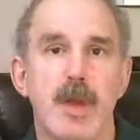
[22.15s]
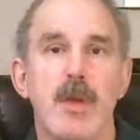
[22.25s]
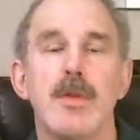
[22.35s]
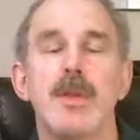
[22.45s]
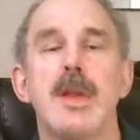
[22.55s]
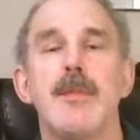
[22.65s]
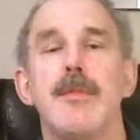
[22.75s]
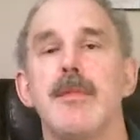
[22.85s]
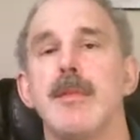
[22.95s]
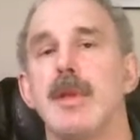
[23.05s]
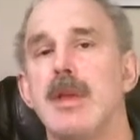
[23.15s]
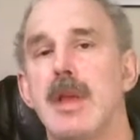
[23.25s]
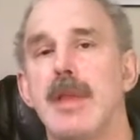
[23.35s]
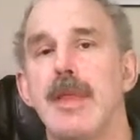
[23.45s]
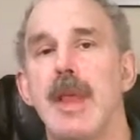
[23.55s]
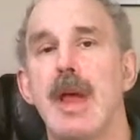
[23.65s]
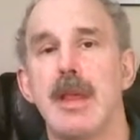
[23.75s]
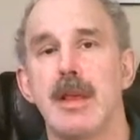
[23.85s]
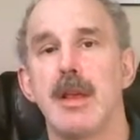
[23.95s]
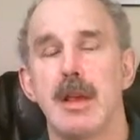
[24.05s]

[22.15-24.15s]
only in that